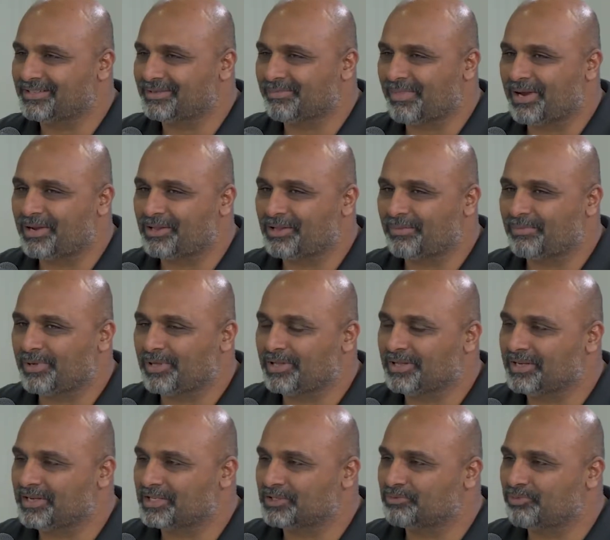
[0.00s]
medical
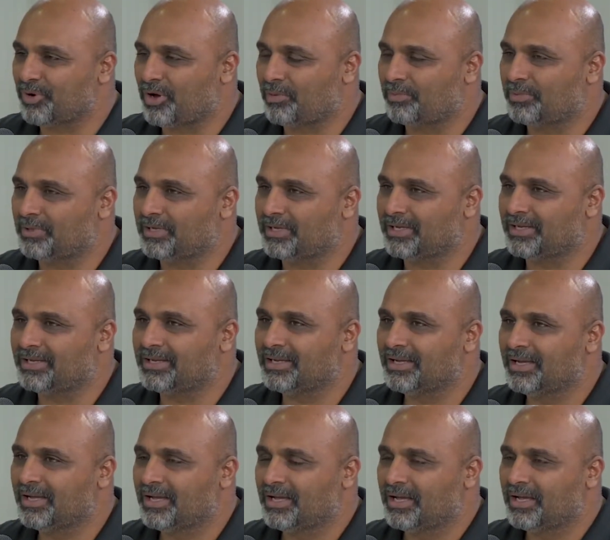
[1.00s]
billing is probably
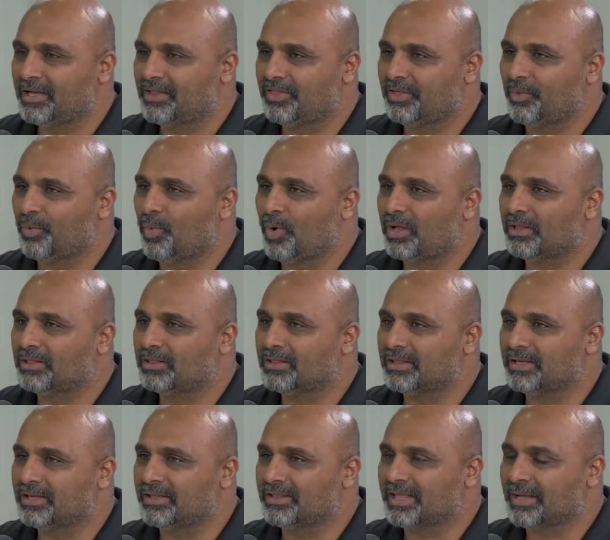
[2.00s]
the one
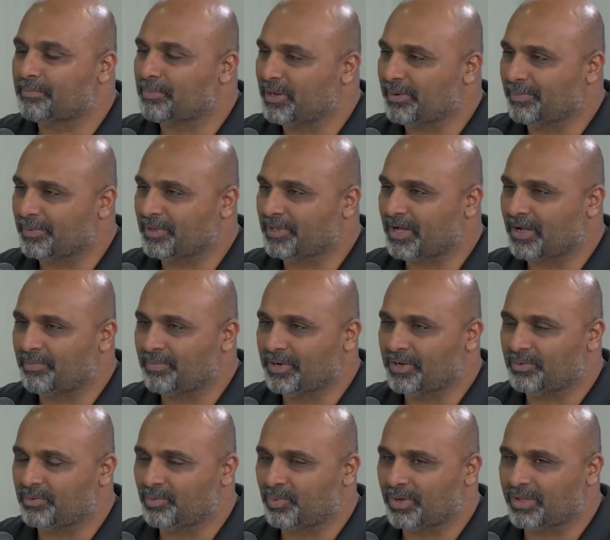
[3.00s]
thing that people come
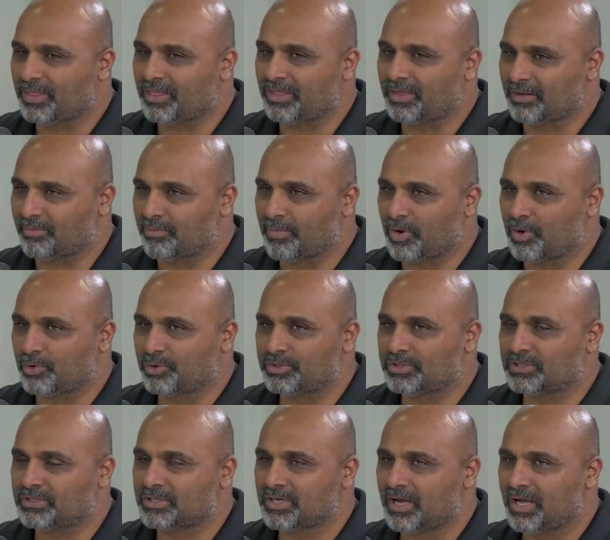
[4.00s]
in with the
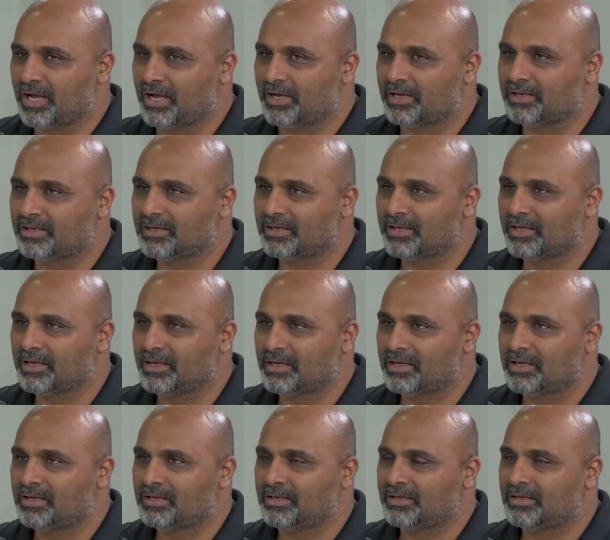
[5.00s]
most
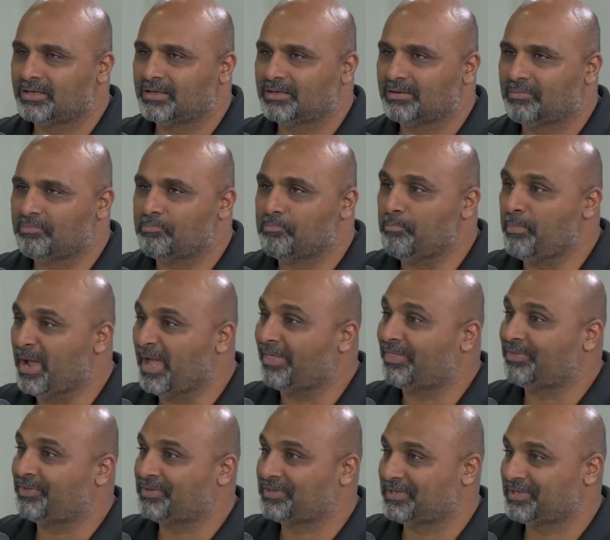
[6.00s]

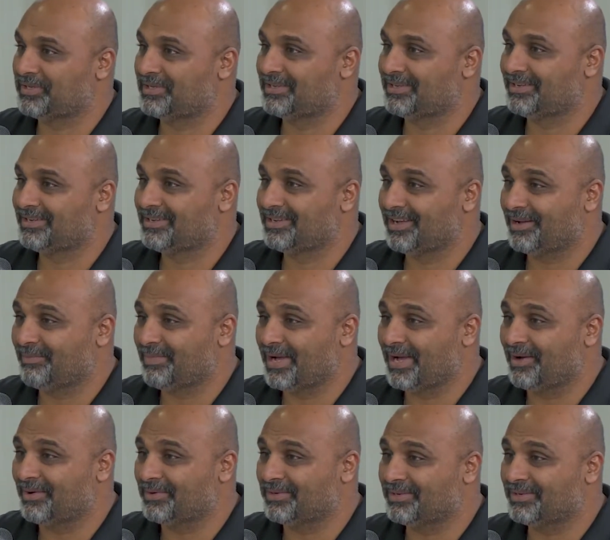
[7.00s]
myths about.